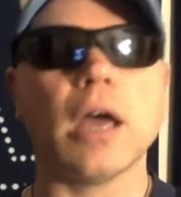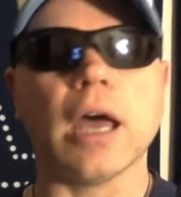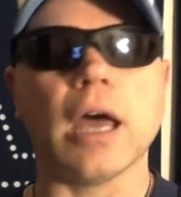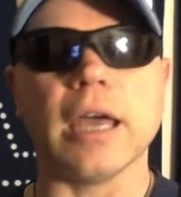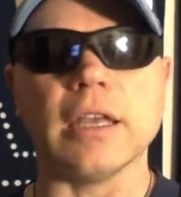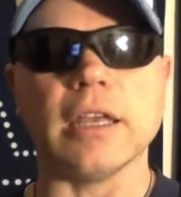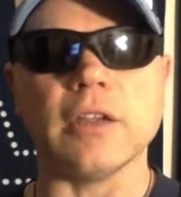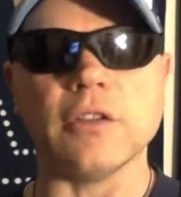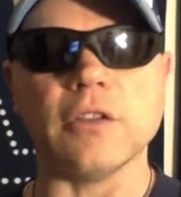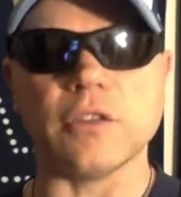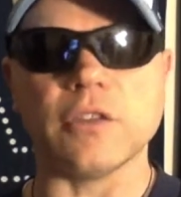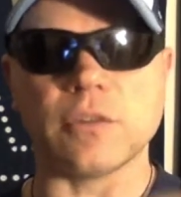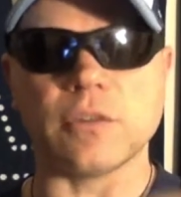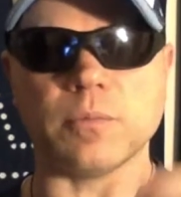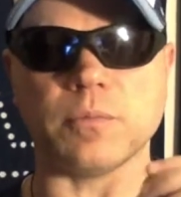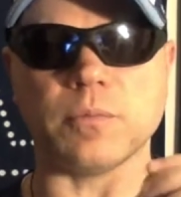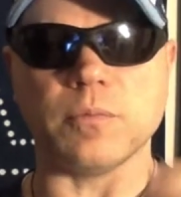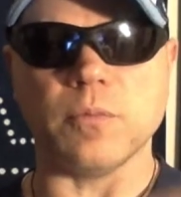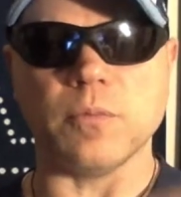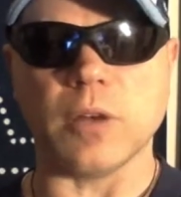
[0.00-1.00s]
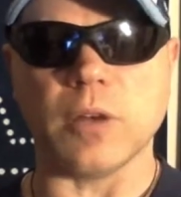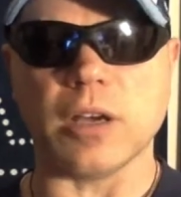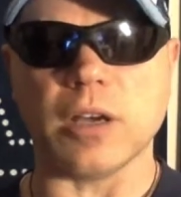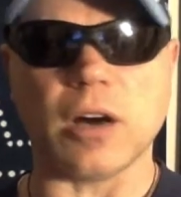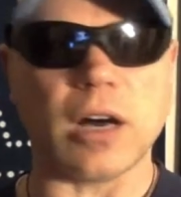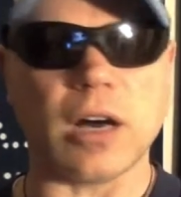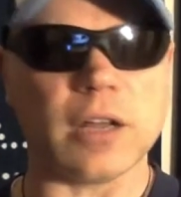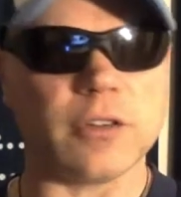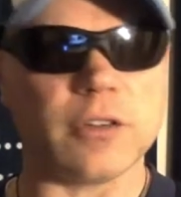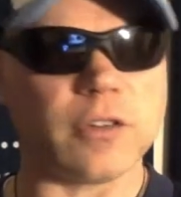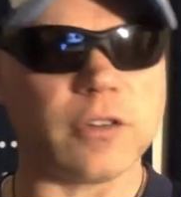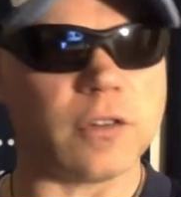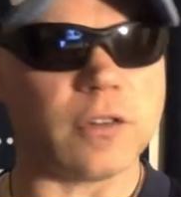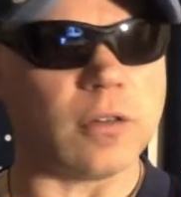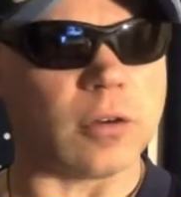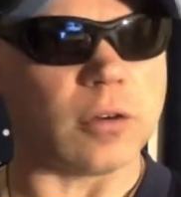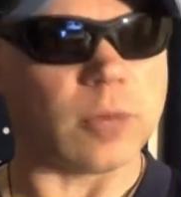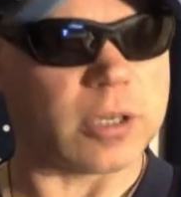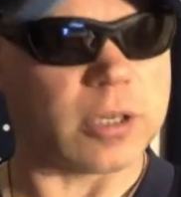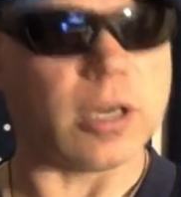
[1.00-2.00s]
He's caused
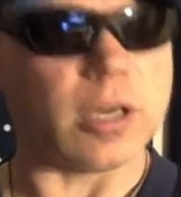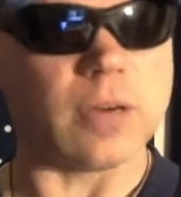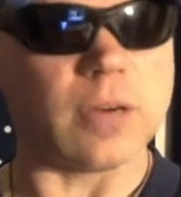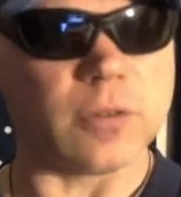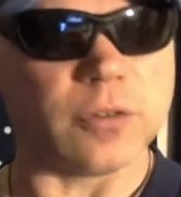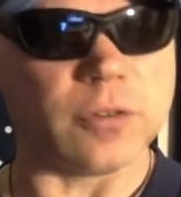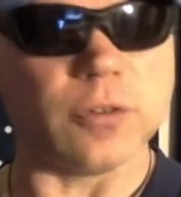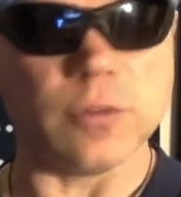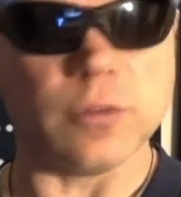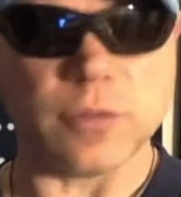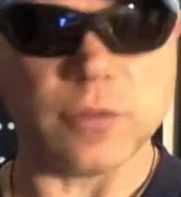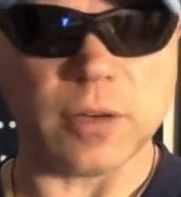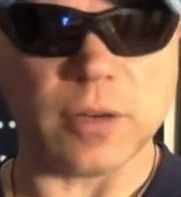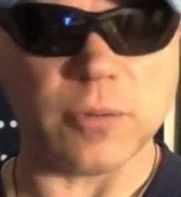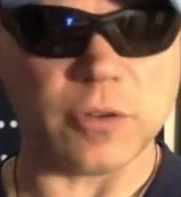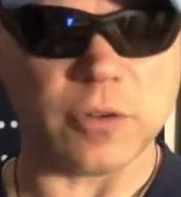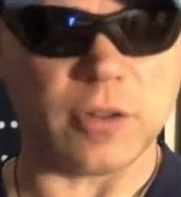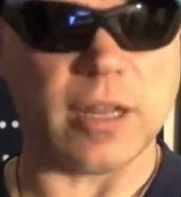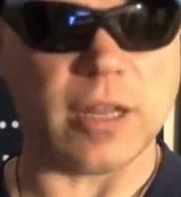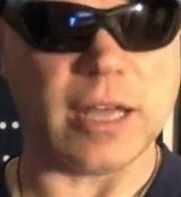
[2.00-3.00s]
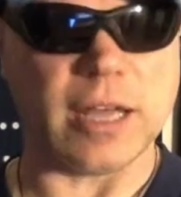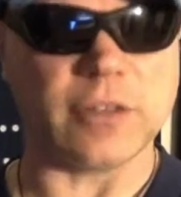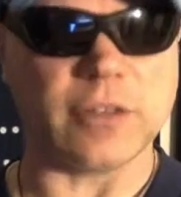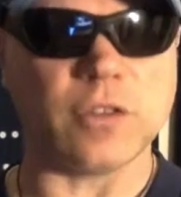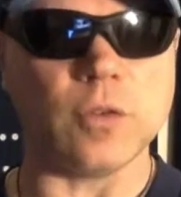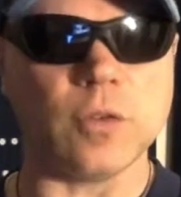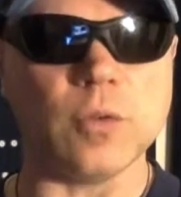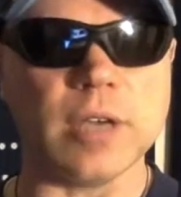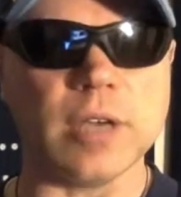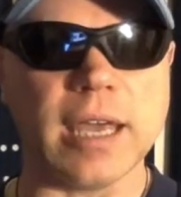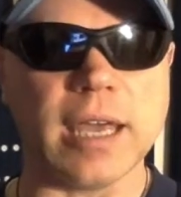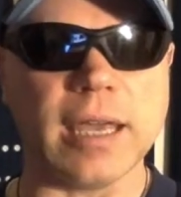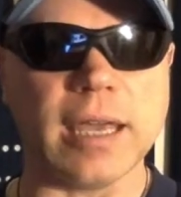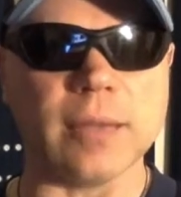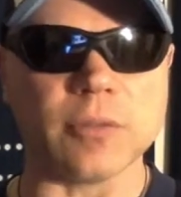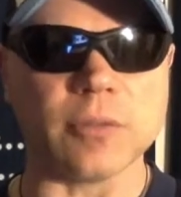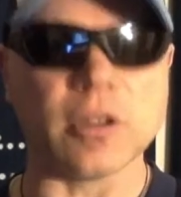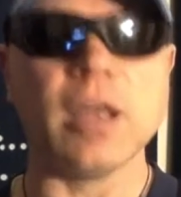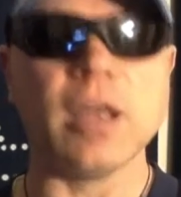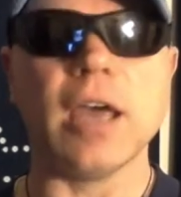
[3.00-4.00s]
or recovered 2 fumbles in the last 2
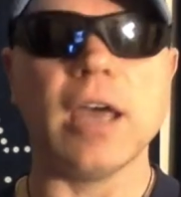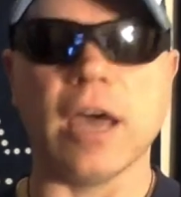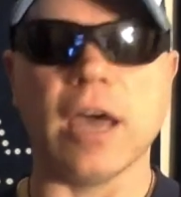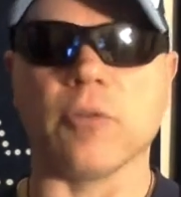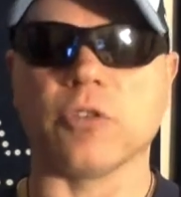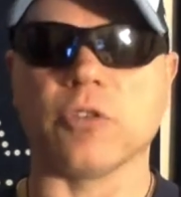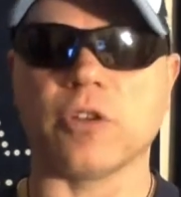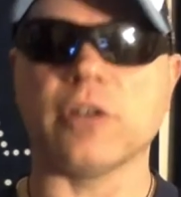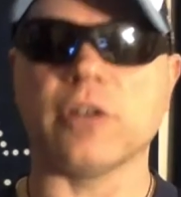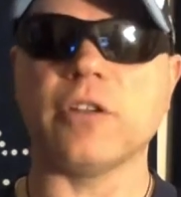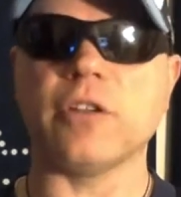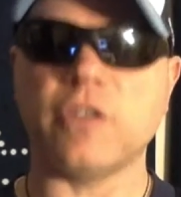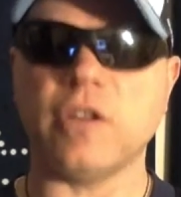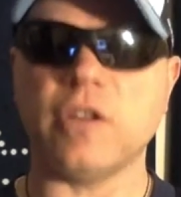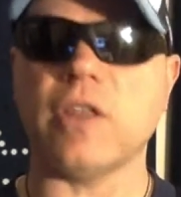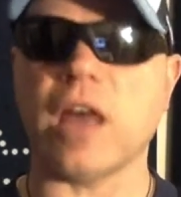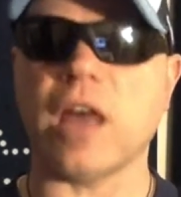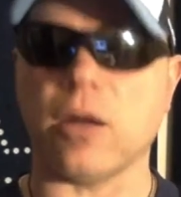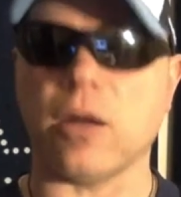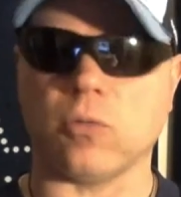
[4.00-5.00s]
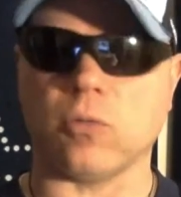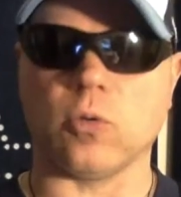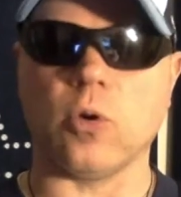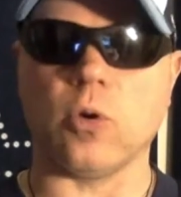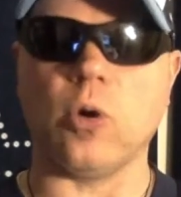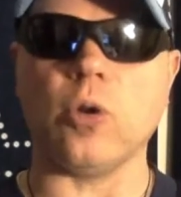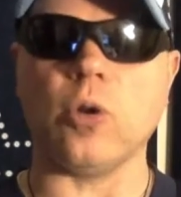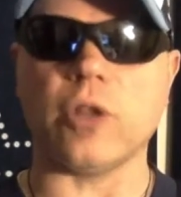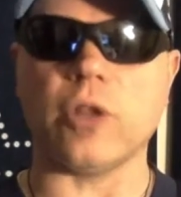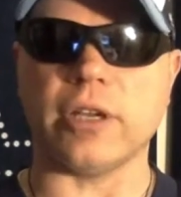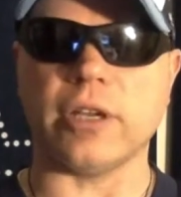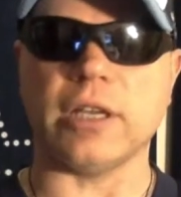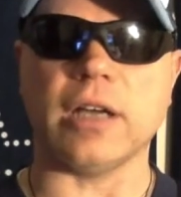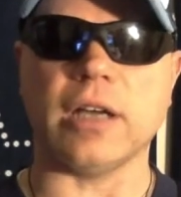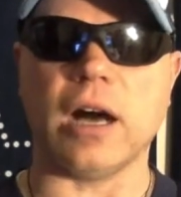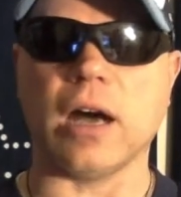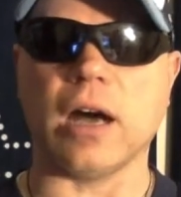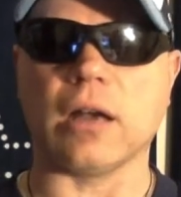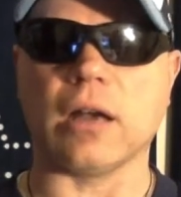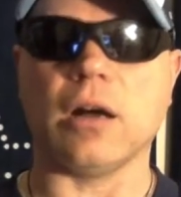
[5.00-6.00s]
games, and we're starting to see that role that he
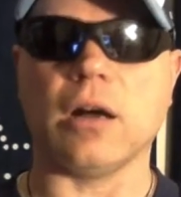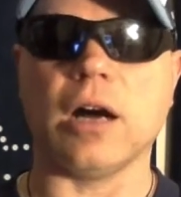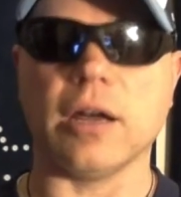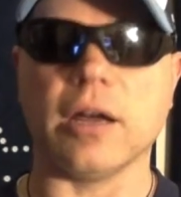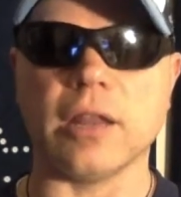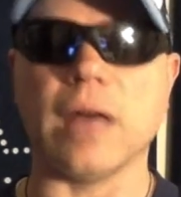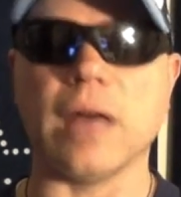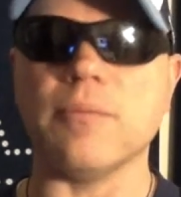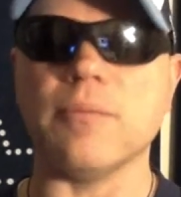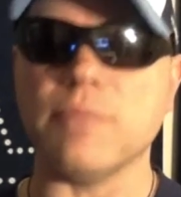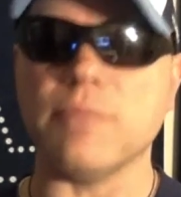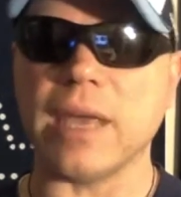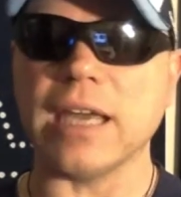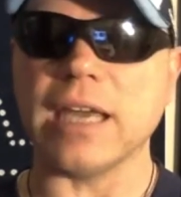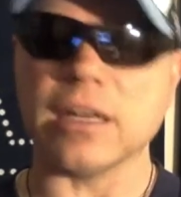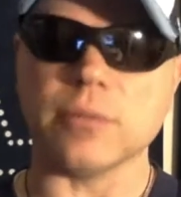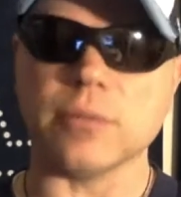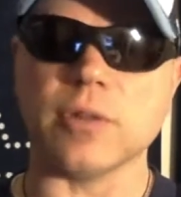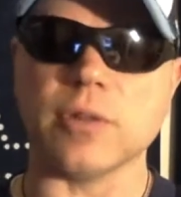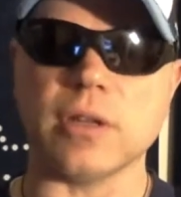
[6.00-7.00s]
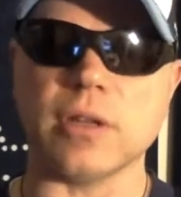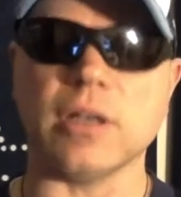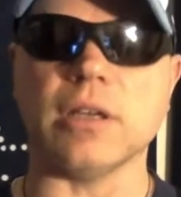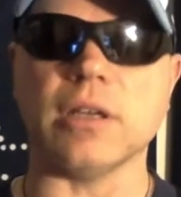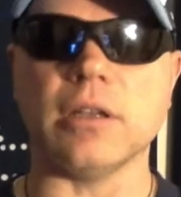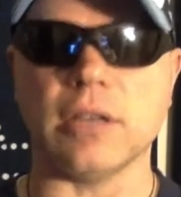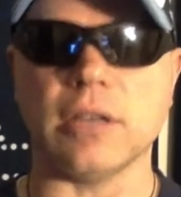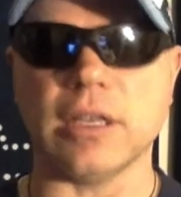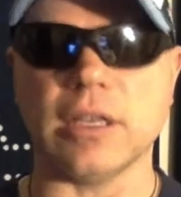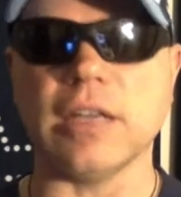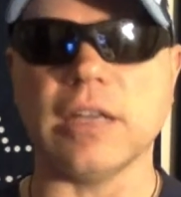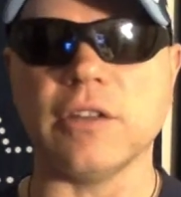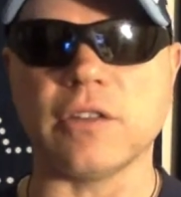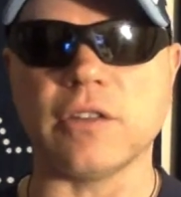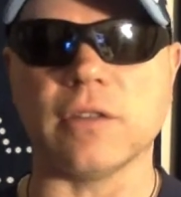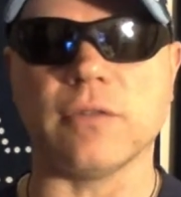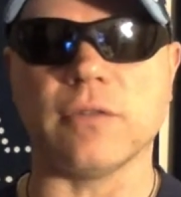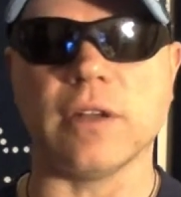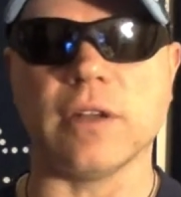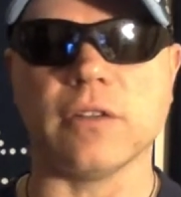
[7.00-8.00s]
got on that made him the East
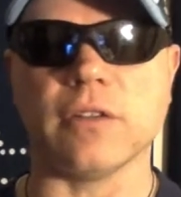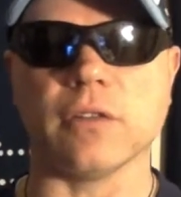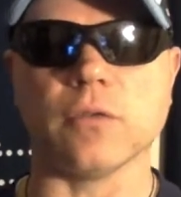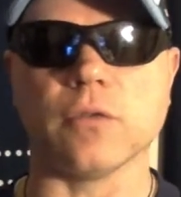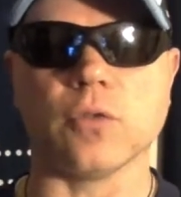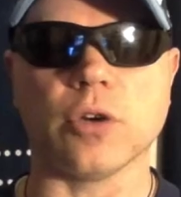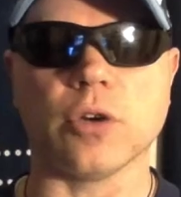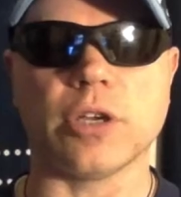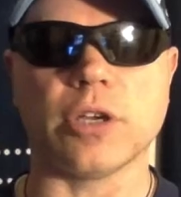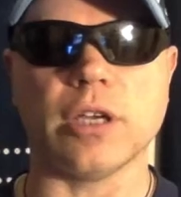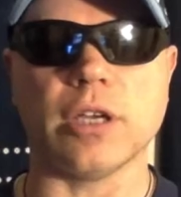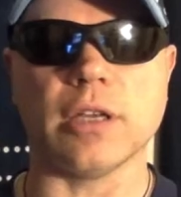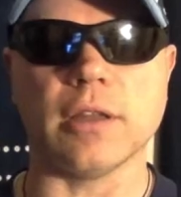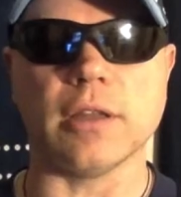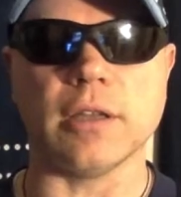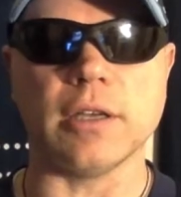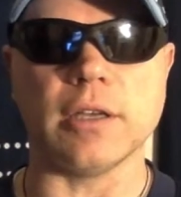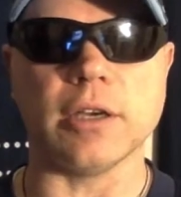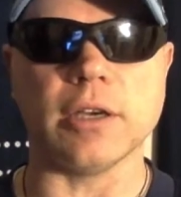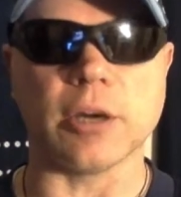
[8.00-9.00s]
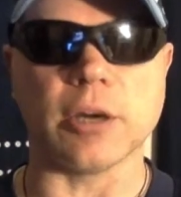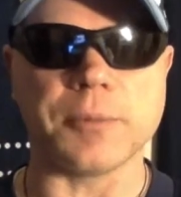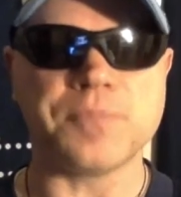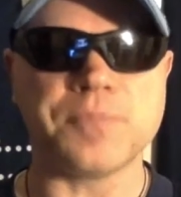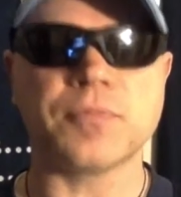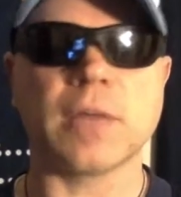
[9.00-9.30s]
Defensive Rookie of the Year.